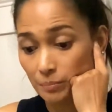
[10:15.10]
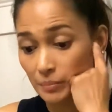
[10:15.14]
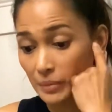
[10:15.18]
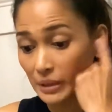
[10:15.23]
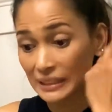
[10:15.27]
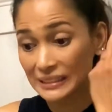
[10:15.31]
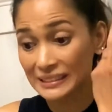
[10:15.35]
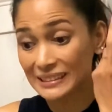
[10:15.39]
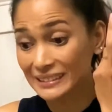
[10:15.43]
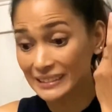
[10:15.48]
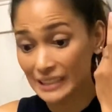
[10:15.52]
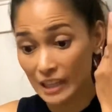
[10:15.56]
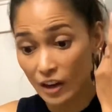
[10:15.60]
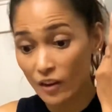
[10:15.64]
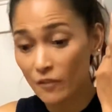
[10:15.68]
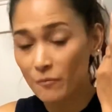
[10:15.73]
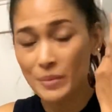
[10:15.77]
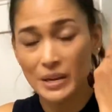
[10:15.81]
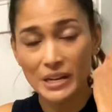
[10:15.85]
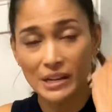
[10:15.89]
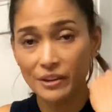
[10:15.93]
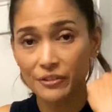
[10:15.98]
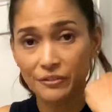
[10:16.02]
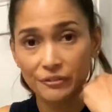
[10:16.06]
Instead of
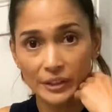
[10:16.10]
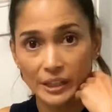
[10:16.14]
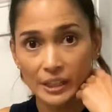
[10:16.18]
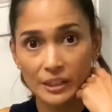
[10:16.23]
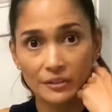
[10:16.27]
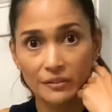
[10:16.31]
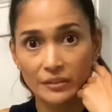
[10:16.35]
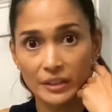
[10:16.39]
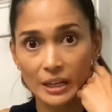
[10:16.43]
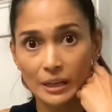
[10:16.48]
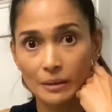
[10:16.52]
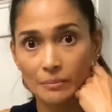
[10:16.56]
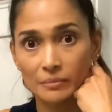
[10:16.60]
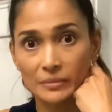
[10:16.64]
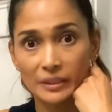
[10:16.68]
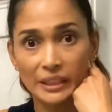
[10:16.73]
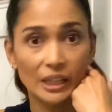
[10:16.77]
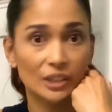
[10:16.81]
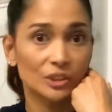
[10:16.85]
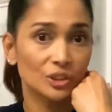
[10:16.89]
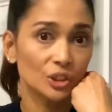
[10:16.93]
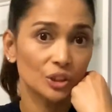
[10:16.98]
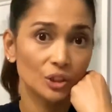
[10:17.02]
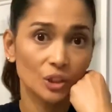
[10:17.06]
being afraid of them,
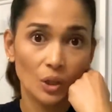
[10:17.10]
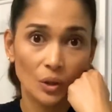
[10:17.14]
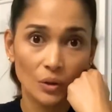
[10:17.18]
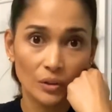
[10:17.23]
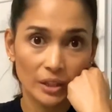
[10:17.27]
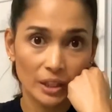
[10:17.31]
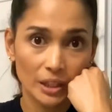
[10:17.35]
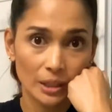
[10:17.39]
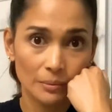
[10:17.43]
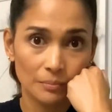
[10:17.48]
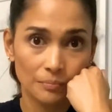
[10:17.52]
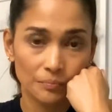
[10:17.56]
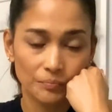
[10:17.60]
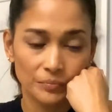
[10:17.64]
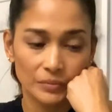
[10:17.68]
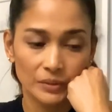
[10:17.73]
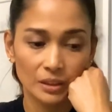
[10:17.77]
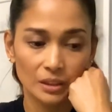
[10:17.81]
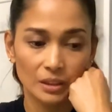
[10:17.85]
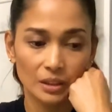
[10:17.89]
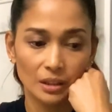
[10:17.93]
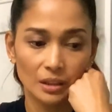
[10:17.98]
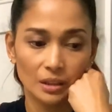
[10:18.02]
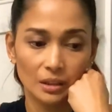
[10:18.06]
get to know them,
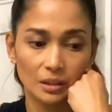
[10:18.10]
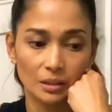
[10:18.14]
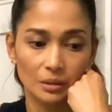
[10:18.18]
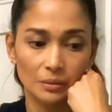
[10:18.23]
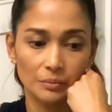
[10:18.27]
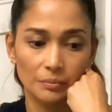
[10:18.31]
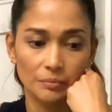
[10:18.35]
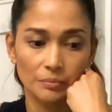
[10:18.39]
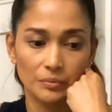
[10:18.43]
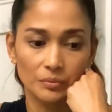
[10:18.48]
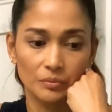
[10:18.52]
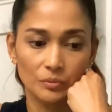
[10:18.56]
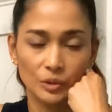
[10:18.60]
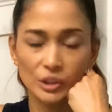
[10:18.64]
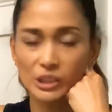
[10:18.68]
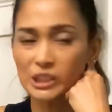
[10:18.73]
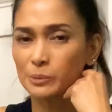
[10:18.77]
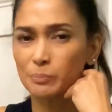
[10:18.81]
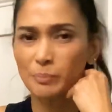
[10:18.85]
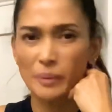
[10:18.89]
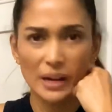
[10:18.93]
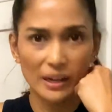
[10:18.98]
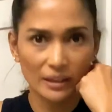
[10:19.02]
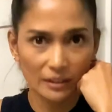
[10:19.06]

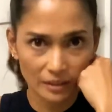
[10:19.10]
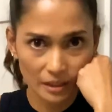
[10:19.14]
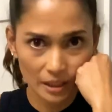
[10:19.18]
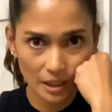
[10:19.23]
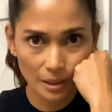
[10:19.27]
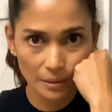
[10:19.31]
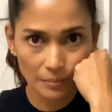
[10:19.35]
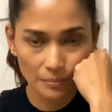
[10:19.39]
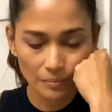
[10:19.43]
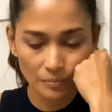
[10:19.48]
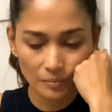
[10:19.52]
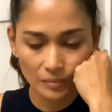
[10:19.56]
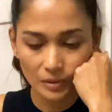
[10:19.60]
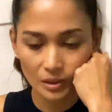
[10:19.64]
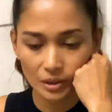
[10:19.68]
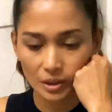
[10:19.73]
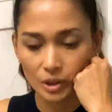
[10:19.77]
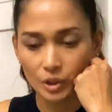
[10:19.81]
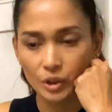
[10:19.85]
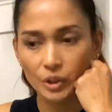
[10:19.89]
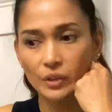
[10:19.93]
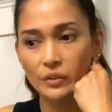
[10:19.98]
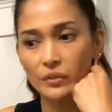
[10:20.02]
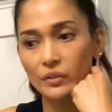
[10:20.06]
respect them,
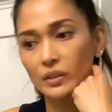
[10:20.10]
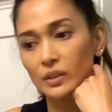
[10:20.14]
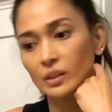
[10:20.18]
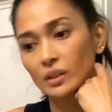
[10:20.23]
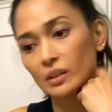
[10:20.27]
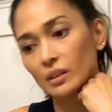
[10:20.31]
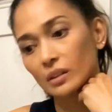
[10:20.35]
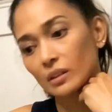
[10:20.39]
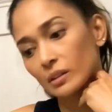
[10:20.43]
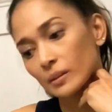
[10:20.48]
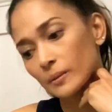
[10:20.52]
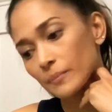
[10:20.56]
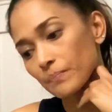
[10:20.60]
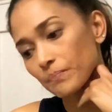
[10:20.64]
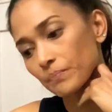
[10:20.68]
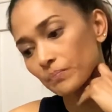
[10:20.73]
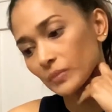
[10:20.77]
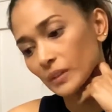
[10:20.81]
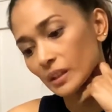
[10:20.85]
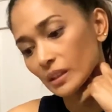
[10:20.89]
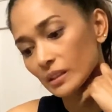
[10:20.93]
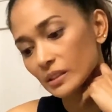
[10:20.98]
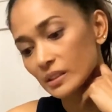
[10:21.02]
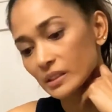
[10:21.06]
learn the
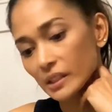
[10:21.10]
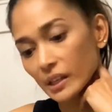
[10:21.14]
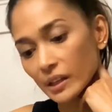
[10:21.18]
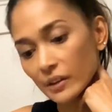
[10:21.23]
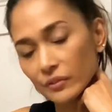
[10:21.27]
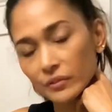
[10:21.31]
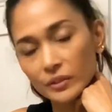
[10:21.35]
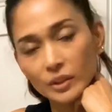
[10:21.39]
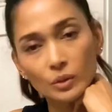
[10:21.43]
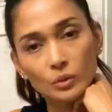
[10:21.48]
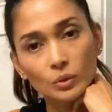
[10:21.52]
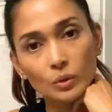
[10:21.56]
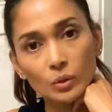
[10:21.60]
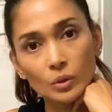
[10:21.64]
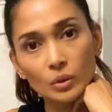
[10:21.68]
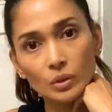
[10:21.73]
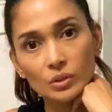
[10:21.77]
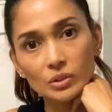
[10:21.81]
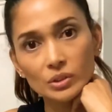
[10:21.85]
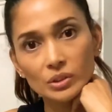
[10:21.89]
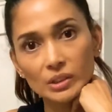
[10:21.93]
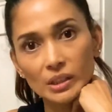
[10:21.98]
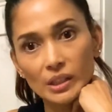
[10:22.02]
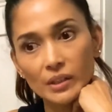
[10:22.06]
safety
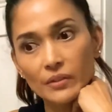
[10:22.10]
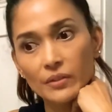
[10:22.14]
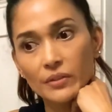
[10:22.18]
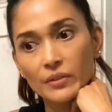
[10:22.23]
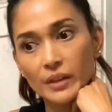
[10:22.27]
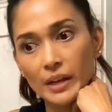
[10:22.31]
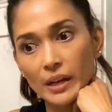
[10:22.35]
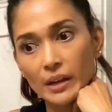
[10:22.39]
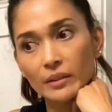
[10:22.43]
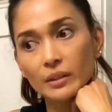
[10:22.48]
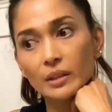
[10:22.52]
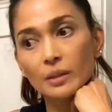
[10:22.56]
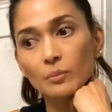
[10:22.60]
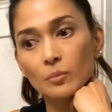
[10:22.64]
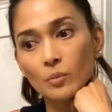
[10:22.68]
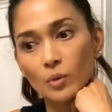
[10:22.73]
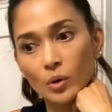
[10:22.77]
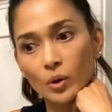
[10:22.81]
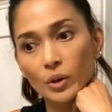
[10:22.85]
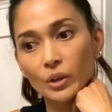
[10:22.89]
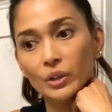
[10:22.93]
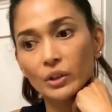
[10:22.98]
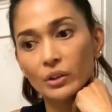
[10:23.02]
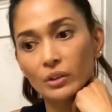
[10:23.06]
rules, and then the
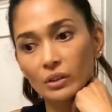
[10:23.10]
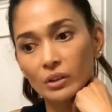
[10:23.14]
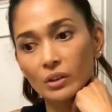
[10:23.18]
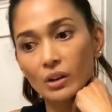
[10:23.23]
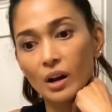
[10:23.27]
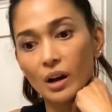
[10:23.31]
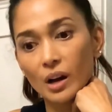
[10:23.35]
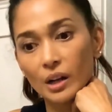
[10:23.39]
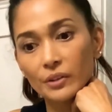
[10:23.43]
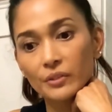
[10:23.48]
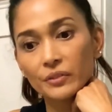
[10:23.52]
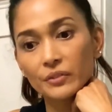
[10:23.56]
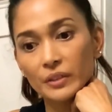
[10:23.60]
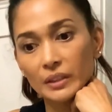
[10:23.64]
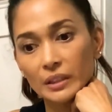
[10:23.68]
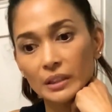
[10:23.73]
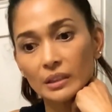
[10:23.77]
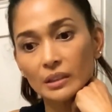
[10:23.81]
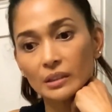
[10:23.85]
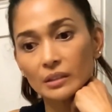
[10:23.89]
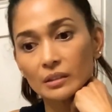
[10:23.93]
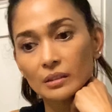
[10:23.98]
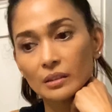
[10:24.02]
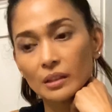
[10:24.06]
more you're
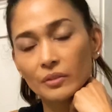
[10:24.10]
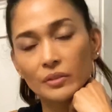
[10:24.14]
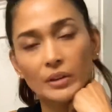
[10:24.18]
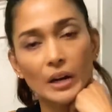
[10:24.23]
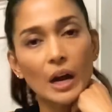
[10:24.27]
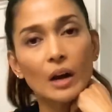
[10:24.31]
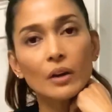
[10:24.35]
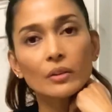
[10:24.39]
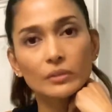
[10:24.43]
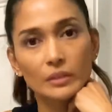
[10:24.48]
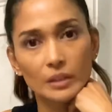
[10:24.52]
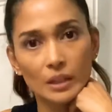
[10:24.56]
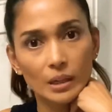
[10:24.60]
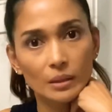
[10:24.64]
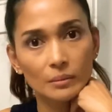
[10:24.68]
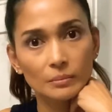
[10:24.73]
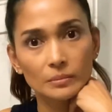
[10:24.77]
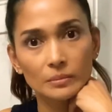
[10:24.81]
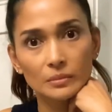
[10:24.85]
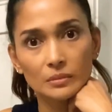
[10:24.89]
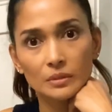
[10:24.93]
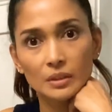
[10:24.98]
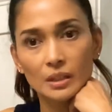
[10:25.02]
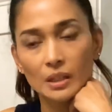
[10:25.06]
confident around
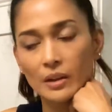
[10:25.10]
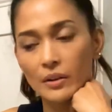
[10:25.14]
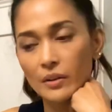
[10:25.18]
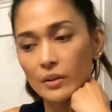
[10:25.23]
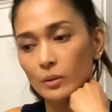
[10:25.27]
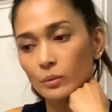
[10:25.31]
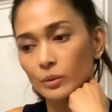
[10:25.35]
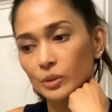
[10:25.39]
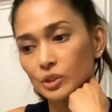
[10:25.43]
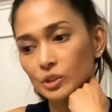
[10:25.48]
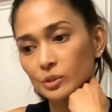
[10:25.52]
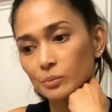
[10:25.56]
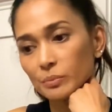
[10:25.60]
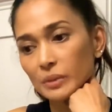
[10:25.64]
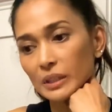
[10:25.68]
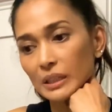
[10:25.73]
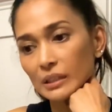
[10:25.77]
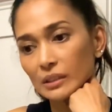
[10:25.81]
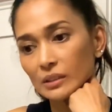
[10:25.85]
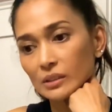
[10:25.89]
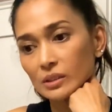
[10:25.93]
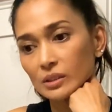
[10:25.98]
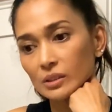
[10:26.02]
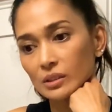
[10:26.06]
them, which
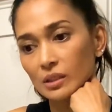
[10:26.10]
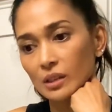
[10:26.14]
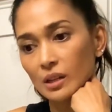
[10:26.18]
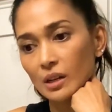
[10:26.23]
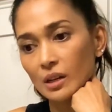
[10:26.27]
means